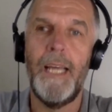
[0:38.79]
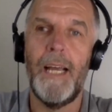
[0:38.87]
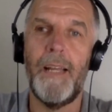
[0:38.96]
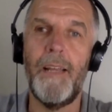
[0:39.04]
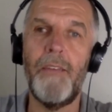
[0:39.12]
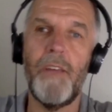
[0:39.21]

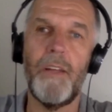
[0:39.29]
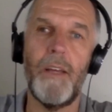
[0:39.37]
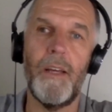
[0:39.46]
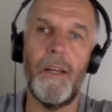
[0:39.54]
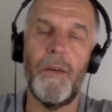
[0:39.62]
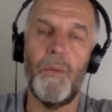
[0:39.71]
And he's going
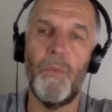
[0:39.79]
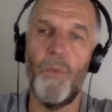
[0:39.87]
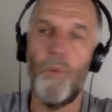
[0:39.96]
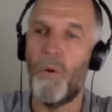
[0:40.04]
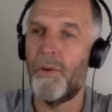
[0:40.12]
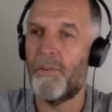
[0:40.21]
to
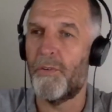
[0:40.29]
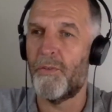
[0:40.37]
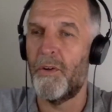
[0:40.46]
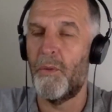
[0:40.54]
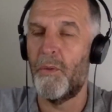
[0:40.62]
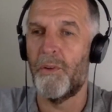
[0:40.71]
walk us
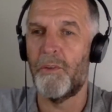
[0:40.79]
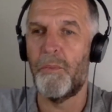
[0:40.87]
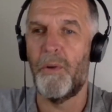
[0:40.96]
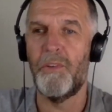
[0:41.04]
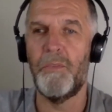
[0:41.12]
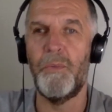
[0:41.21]
through what's
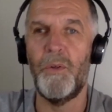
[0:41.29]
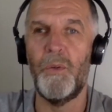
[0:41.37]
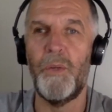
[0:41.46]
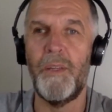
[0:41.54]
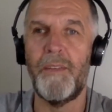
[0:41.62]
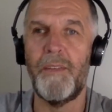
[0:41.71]
possible
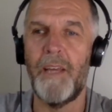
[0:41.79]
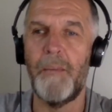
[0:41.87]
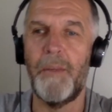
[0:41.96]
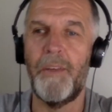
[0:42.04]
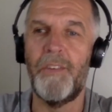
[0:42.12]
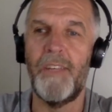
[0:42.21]
with
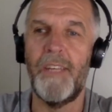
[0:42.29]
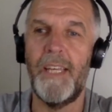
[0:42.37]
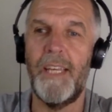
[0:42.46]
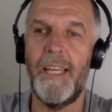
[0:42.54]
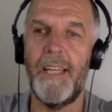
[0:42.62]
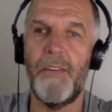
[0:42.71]

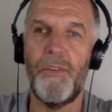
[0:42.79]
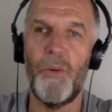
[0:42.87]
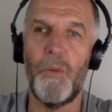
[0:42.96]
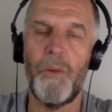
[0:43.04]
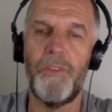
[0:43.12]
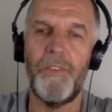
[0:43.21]
ABC in a
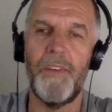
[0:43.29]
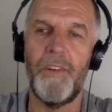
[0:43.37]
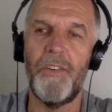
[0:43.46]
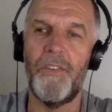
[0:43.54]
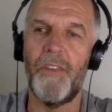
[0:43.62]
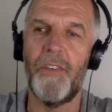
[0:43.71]
short
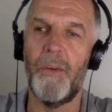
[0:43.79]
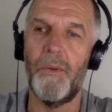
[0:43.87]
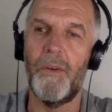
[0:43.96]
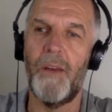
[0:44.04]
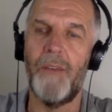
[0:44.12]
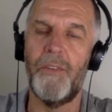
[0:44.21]
presentation. So
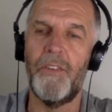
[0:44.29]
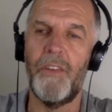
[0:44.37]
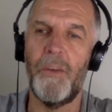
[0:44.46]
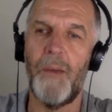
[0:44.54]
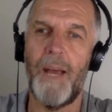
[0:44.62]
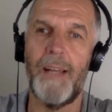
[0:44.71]
over to
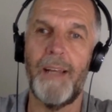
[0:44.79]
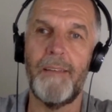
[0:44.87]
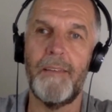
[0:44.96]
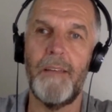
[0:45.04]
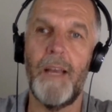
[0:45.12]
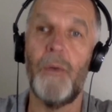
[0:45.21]
you,
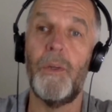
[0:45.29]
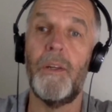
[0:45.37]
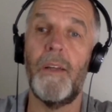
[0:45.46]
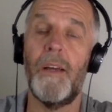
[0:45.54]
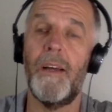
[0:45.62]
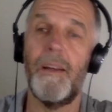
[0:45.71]
Alex. And
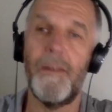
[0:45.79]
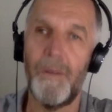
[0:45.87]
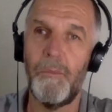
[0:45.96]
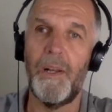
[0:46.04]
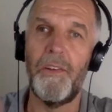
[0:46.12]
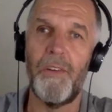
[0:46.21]

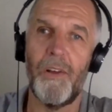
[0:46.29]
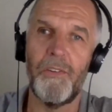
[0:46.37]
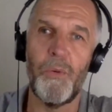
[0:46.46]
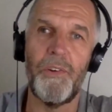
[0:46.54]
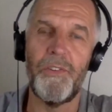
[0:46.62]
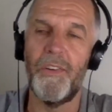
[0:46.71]
please ask
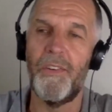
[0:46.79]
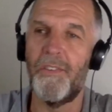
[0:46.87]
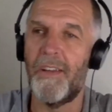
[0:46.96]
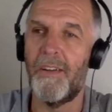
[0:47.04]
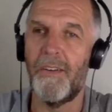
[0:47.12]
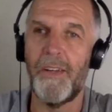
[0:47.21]
questions
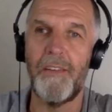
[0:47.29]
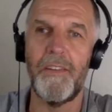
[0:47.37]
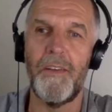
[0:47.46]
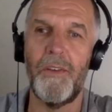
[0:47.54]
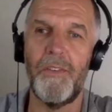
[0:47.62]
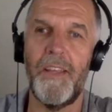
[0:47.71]
and I'll get to
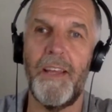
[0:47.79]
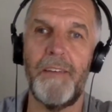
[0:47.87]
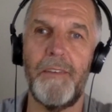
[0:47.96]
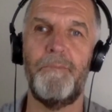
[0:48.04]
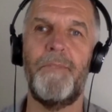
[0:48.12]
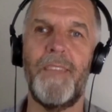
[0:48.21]
those at the end.
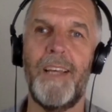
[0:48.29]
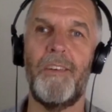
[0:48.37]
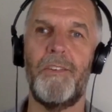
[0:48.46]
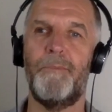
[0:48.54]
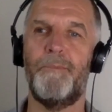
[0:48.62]
Thanks.